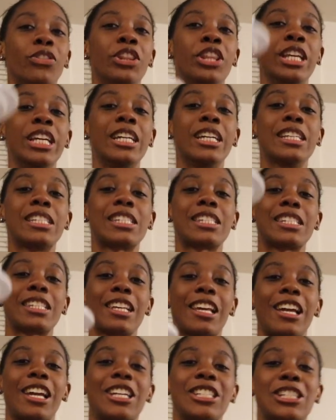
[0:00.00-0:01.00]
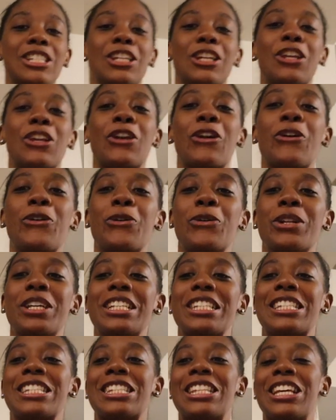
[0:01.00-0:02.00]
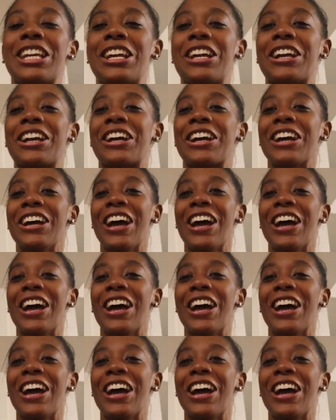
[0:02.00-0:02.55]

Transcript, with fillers: This is the cutest thing.